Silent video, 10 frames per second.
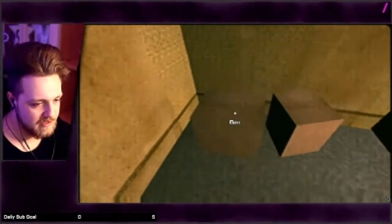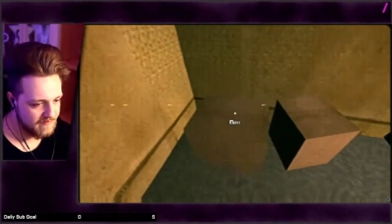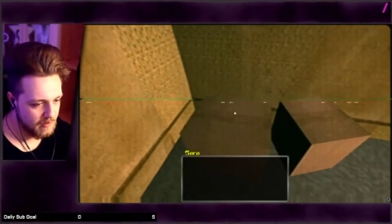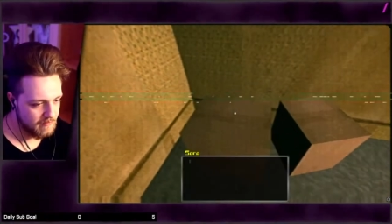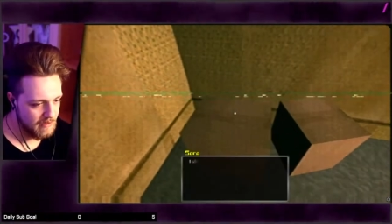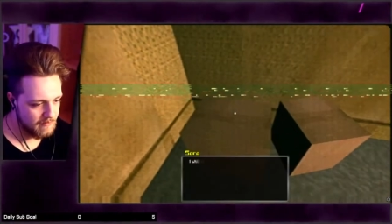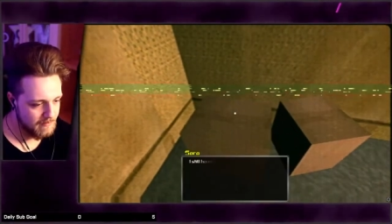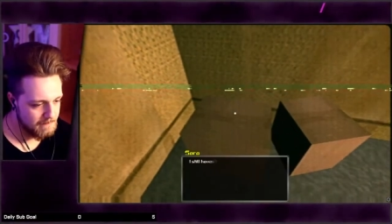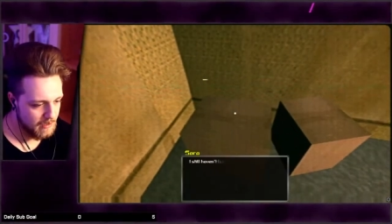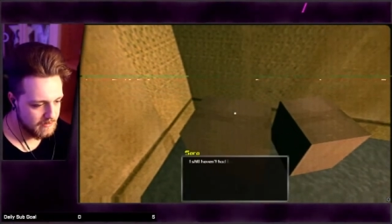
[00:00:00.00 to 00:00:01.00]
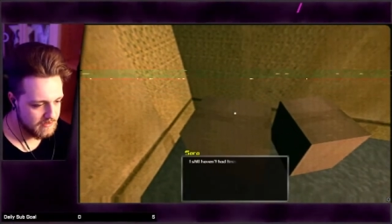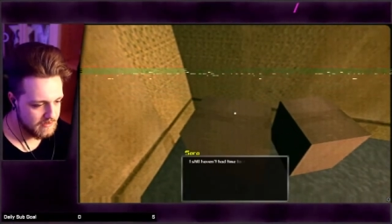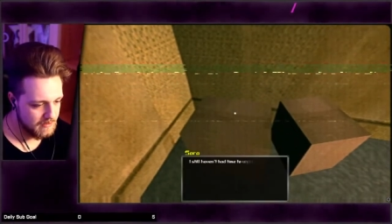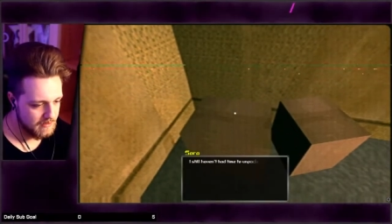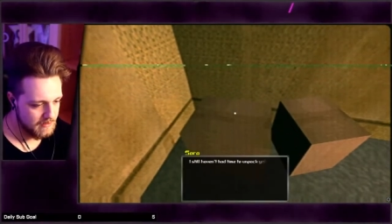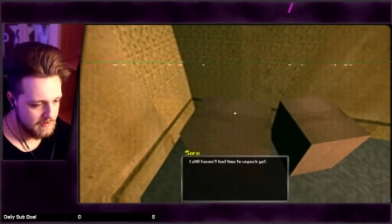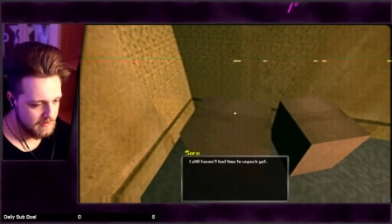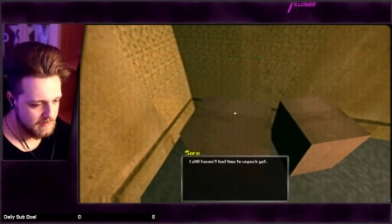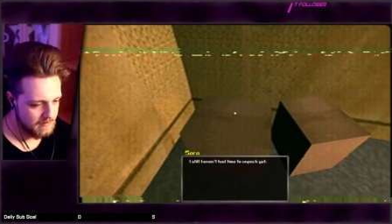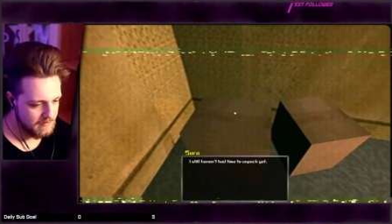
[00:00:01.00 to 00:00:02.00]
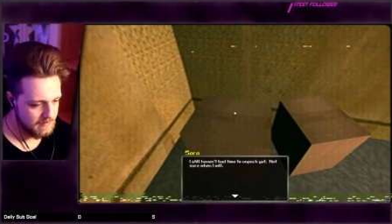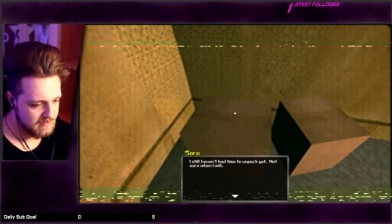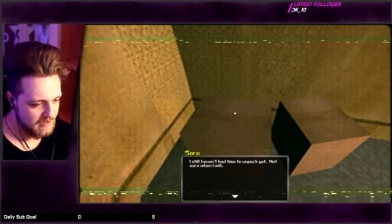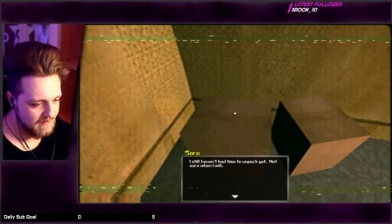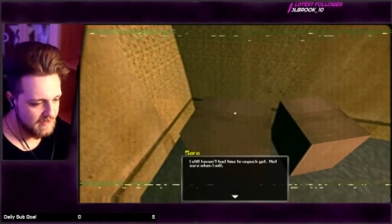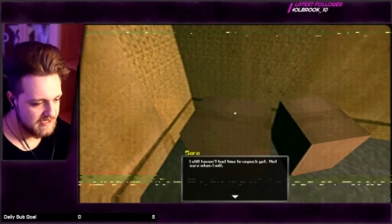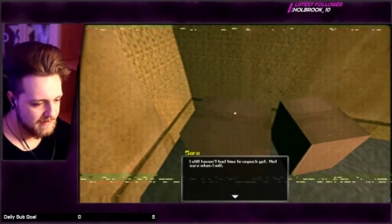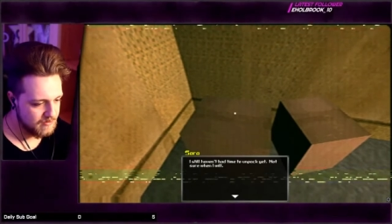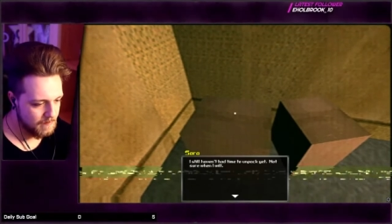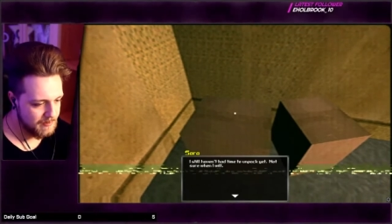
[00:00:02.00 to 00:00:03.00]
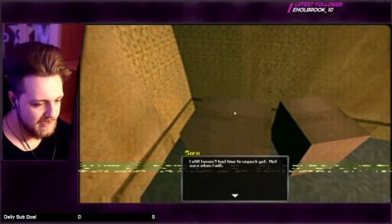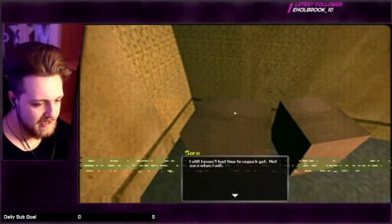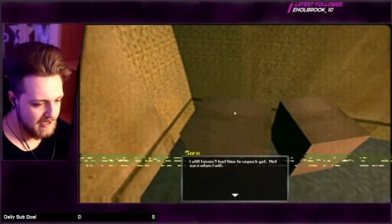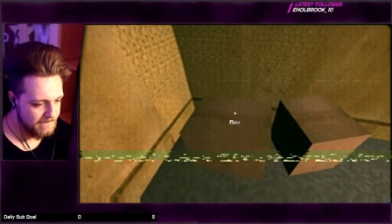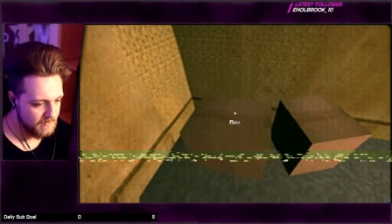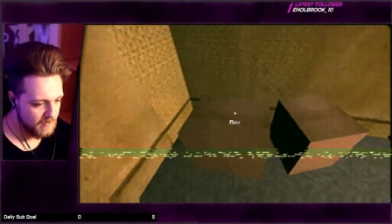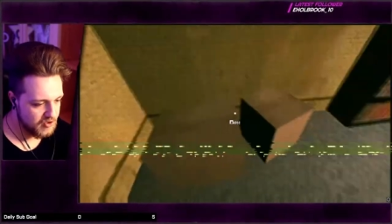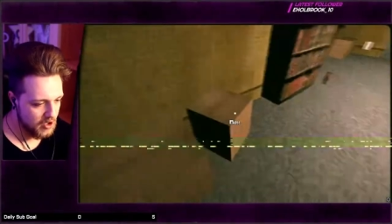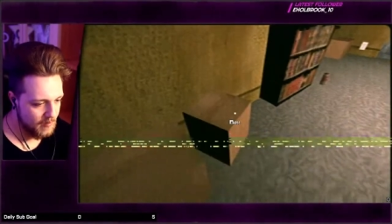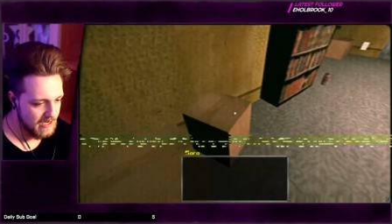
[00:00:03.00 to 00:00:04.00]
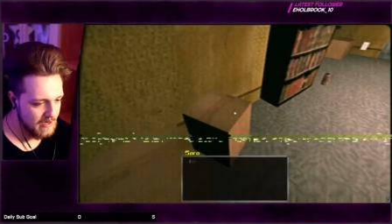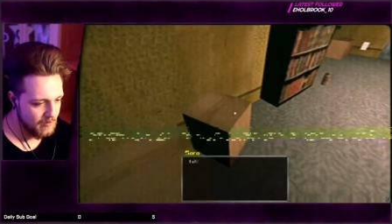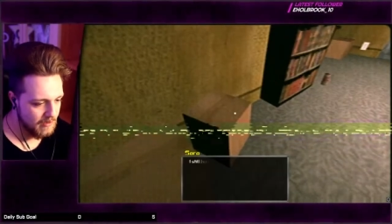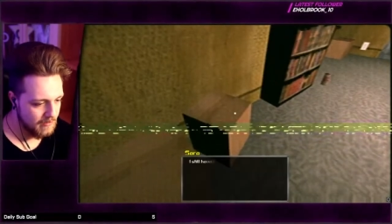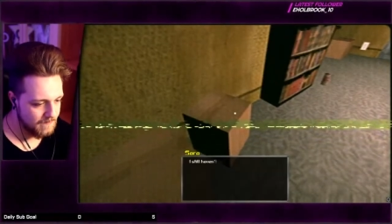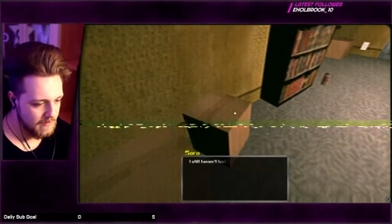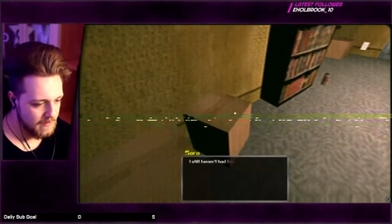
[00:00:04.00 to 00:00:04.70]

Let's have a look around. Box. Still haven't had time to unpack yet. I'm not sure when I will.